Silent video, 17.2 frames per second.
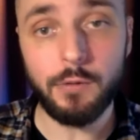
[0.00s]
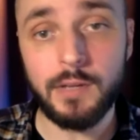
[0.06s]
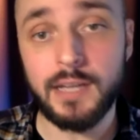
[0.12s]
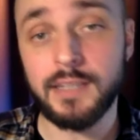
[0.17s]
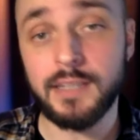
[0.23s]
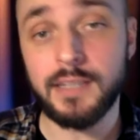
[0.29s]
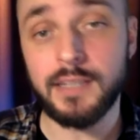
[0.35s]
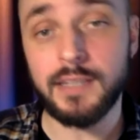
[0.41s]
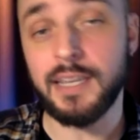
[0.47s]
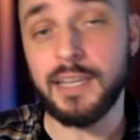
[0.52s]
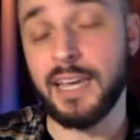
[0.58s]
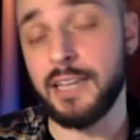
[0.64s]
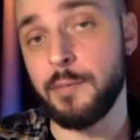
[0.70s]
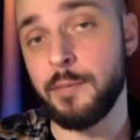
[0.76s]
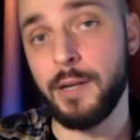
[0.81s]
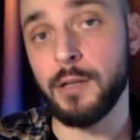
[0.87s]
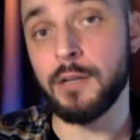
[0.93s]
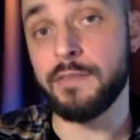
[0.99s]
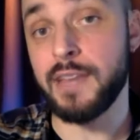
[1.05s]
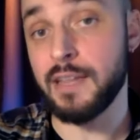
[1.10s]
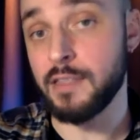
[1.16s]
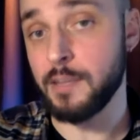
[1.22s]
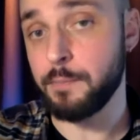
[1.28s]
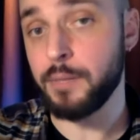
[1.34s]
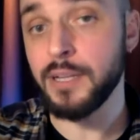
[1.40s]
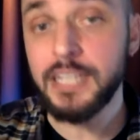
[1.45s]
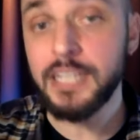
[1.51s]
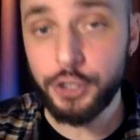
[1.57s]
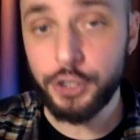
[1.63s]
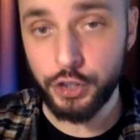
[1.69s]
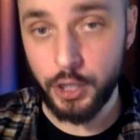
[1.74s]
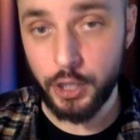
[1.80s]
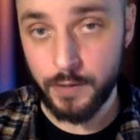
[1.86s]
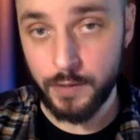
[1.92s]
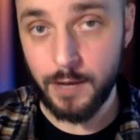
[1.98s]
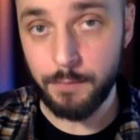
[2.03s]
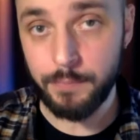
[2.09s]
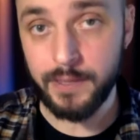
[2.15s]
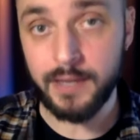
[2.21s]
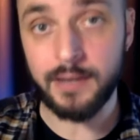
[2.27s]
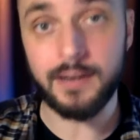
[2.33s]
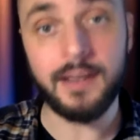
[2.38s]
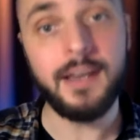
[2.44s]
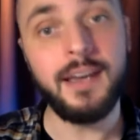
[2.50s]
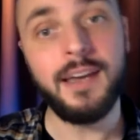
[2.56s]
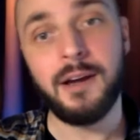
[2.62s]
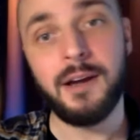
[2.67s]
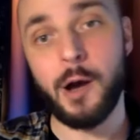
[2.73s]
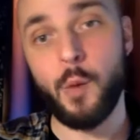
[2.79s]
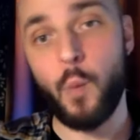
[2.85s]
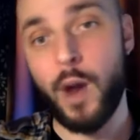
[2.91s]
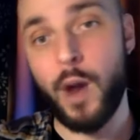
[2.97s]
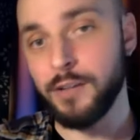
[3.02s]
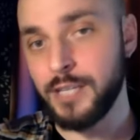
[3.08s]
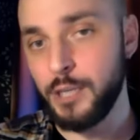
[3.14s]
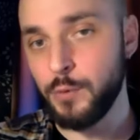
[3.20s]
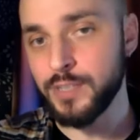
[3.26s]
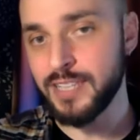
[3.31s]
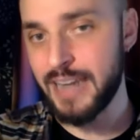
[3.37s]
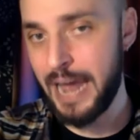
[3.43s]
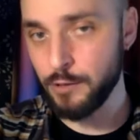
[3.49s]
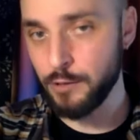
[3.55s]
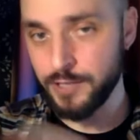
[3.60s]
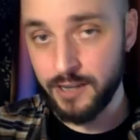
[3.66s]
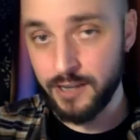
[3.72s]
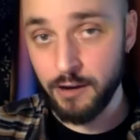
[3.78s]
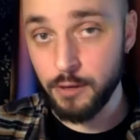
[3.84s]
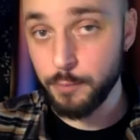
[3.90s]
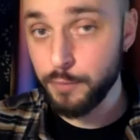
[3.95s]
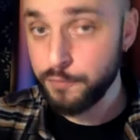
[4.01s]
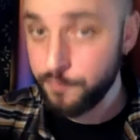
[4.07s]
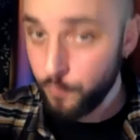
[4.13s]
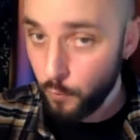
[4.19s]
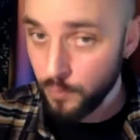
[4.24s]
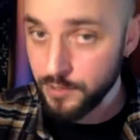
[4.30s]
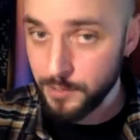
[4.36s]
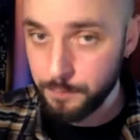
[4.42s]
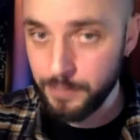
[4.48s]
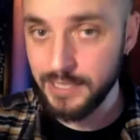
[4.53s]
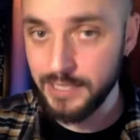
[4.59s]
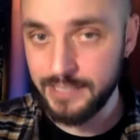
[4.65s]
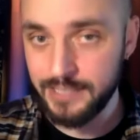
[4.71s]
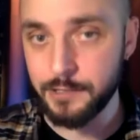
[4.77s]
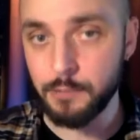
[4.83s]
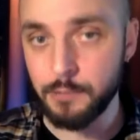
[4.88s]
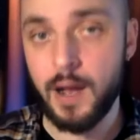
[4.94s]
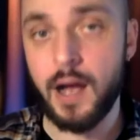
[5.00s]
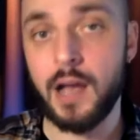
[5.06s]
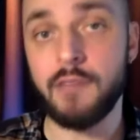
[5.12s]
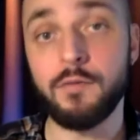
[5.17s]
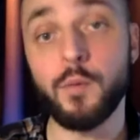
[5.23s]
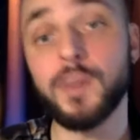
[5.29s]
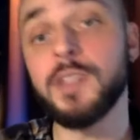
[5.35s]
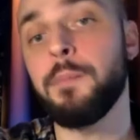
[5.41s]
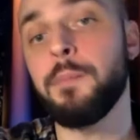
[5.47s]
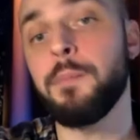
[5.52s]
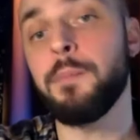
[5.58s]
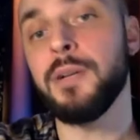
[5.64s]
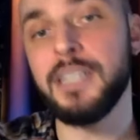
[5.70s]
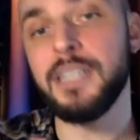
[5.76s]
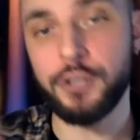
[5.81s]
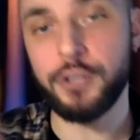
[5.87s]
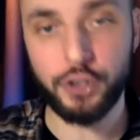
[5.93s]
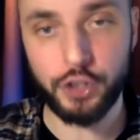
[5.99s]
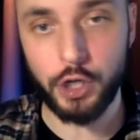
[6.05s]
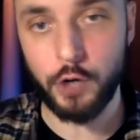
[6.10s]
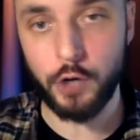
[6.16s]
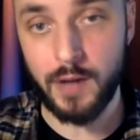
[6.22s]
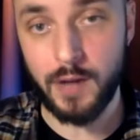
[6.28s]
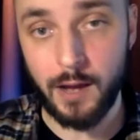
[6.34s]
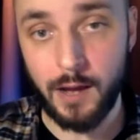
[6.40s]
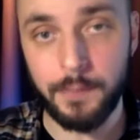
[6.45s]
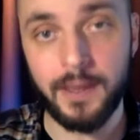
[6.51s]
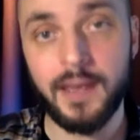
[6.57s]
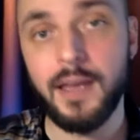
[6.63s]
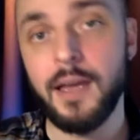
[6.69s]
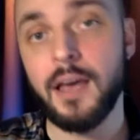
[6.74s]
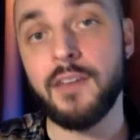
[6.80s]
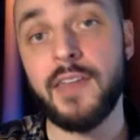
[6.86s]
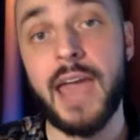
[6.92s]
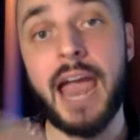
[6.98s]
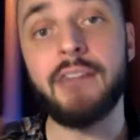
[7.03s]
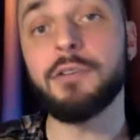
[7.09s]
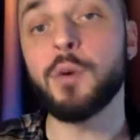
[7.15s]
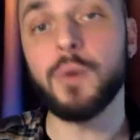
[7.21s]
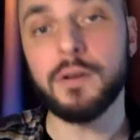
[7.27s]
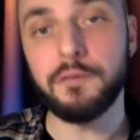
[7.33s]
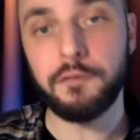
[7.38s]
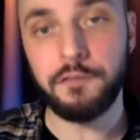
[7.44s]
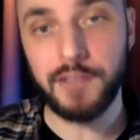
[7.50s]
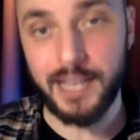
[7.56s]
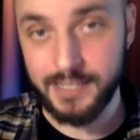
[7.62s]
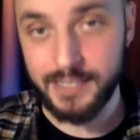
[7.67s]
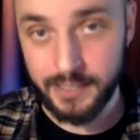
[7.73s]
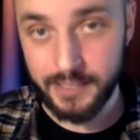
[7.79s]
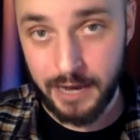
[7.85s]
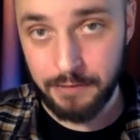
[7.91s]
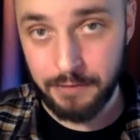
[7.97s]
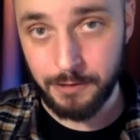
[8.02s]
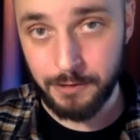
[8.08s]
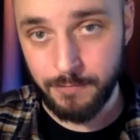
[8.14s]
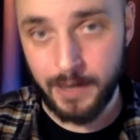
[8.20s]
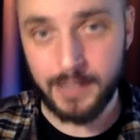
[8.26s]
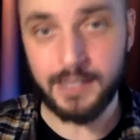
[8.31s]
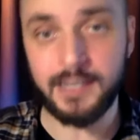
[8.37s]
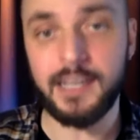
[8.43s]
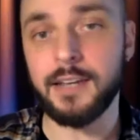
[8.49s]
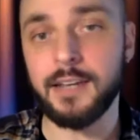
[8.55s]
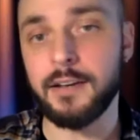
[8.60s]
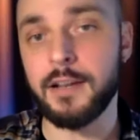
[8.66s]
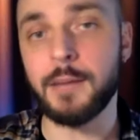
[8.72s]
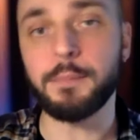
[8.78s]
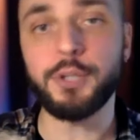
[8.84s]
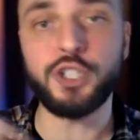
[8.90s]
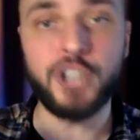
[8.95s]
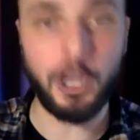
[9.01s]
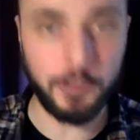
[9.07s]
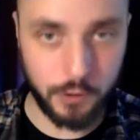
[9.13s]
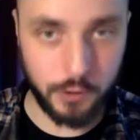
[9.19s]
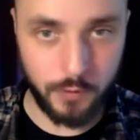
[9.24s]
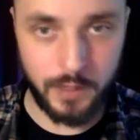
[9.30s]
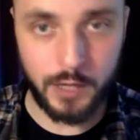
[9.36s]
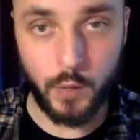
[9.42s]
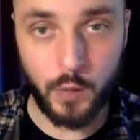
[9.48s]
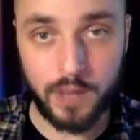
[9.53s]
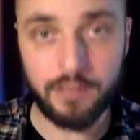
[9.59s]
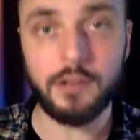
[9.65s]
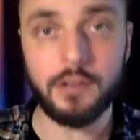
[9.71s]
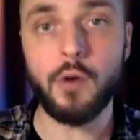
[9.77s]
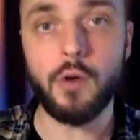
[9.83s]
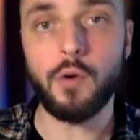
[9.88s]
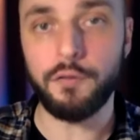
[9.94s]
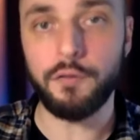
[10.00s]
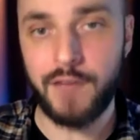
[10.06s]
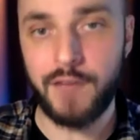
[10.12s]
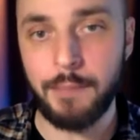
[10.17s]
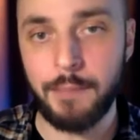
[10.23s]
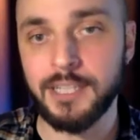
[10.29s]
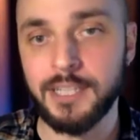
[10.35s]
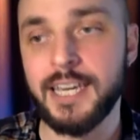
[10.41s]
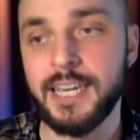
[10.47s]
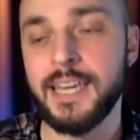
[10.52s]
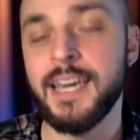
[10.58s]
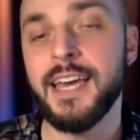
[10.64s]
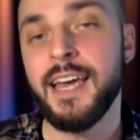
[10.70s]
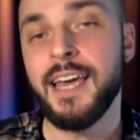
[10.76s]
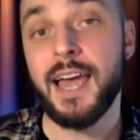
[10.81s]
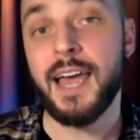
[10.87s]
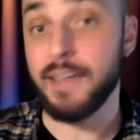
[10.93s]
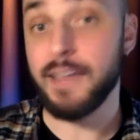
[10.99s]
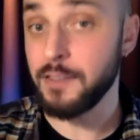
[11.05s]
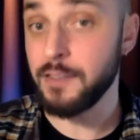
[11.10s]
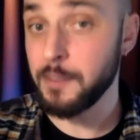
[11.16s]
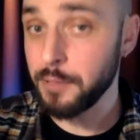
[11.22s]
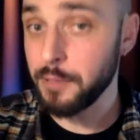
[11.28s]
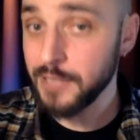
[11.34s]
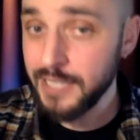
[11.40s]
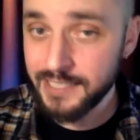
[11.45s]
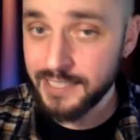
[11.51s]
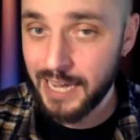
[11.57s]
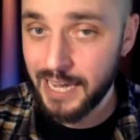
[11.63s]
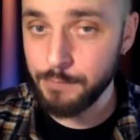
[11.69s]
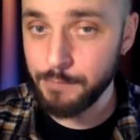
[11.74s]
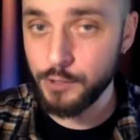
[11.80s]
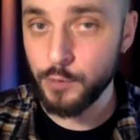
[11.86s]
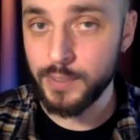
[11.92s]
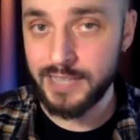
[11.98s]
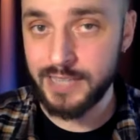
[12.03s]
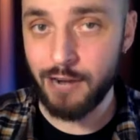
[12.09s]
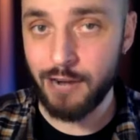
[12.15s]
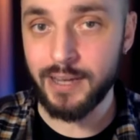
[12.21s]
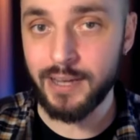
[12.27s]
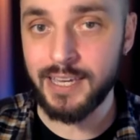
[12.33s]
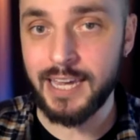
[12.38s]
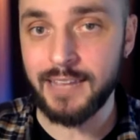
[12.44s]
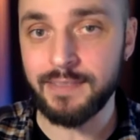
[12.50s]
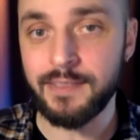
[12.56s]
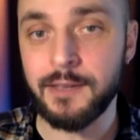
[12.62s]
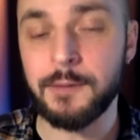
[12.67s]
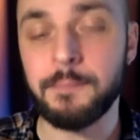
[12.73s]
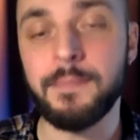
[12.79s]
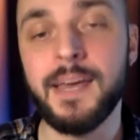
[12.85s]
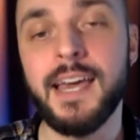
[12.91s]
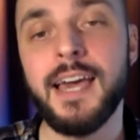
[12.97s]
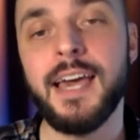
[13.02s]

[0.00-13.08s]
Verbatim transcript: and in the middle of that, the police showed up. And while he was an outsider before the police arrived, when the police showed up, but everyone fled together, right? And he ended up sheltering with a local family. And then the police came to interrogate them.